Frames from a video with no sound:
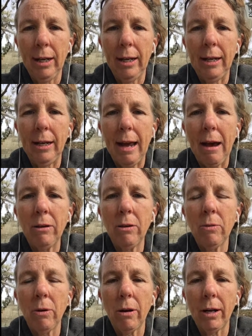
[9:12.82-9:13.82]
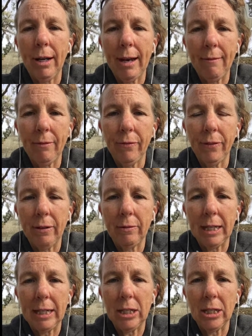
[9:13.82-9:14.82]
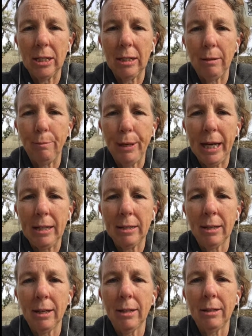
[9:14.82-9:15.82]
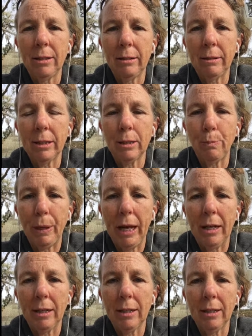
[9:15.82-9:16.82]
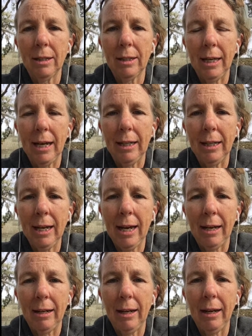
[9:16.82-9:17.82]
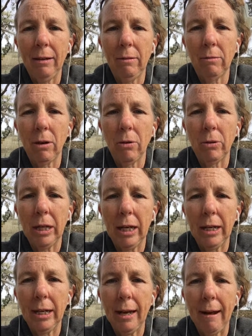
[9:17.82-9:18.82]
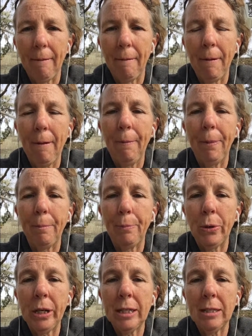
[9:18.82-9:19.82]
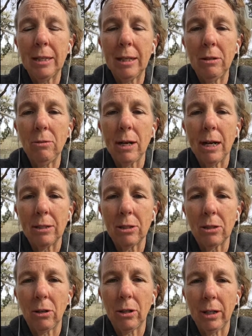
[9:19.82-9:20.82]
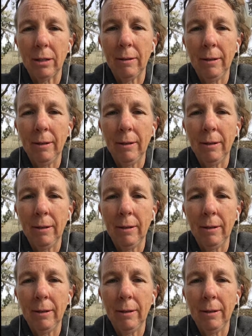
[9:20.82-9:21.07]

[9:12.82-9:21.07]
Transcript: now you already have a foundation and a base to expand yet again and grow yet again. The point is that you got started.